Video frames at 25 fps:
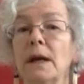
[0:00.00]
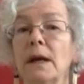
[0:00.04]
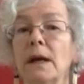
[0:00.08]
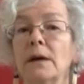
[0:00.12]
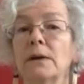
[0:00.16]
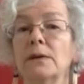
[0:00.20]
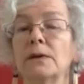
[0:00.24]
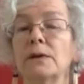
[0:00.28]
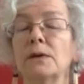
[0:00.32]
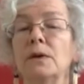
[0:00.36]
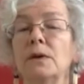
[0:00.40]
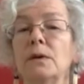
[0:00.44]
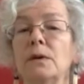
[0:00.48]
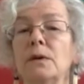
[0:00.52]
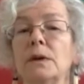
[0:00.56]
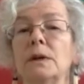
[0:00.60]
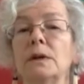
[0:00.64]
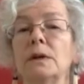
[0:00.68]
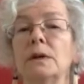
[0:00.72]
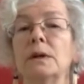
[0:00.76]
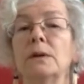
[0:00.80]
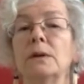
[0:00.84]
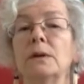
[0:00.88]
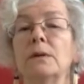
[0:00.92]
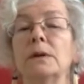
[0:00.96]
else you can
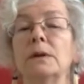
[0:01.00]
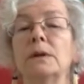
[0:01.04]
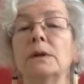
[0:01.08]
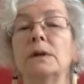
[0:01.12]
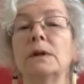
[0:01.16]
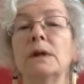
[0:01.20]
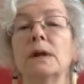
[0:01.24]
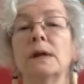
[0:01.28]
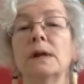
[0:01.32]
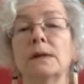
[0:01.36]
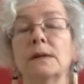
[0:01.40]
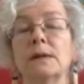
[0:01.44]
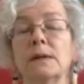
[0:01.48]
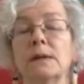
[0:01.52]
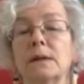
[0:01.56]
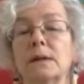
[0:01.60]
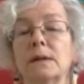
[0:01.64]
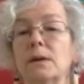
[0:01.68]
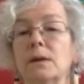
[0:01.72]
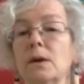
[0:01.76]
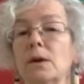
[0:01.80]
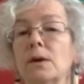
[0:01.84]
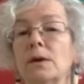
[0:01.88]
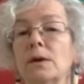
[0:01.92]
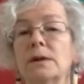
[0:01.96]
do, and just
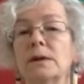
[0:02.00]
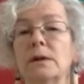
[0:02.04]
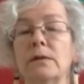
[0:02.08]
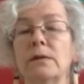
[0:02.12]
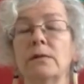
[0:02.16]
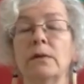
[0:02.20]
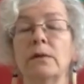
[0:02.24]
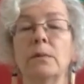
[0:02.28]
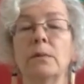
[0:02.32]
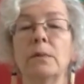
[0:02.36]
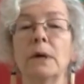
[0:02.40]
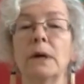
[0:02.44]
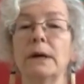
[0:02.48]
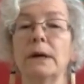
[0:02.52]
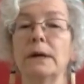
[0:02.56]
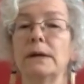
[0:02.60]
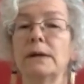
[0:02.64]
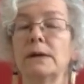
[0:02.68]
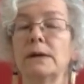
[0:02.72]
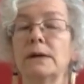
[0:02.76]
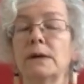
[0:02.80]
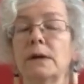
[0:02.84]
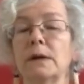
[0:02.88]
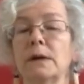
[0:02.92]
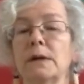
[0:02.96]
notice if your body
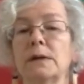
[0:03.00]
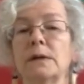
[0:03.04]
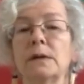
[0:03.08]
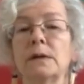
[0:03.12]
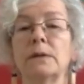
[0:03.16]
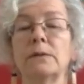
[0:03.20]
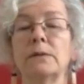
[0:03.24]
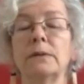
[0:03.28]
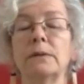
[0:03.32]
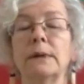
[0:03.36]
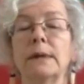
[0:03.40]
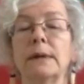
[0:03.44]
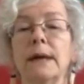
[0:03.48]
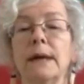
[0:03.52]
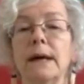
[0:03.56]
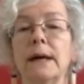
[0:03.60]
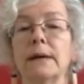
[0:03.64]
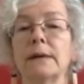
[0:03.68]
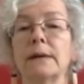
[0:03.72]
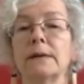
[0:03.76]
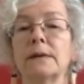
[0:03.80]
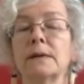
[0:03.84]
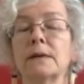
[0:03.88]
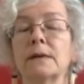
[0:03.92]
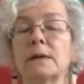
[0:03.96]
starts to
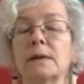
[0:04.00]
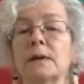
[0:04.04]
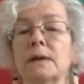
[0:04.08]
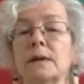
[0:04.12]
relax.